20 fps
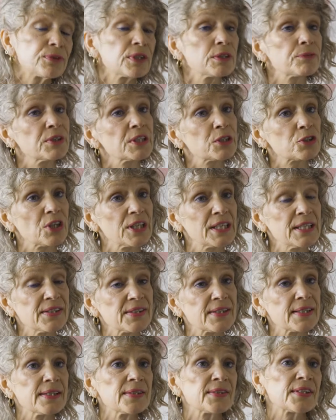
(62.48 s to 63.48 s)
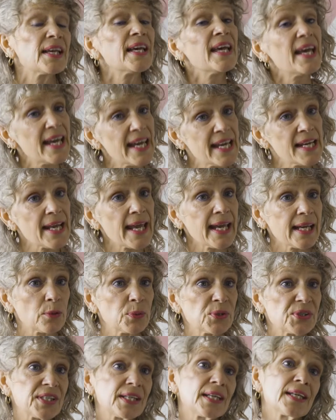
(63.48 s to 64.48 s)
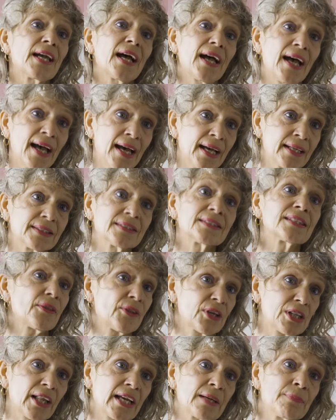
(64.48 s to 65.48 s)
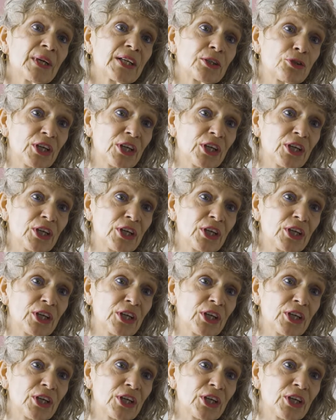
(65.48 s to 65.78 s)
of living crisis, inequity and the climate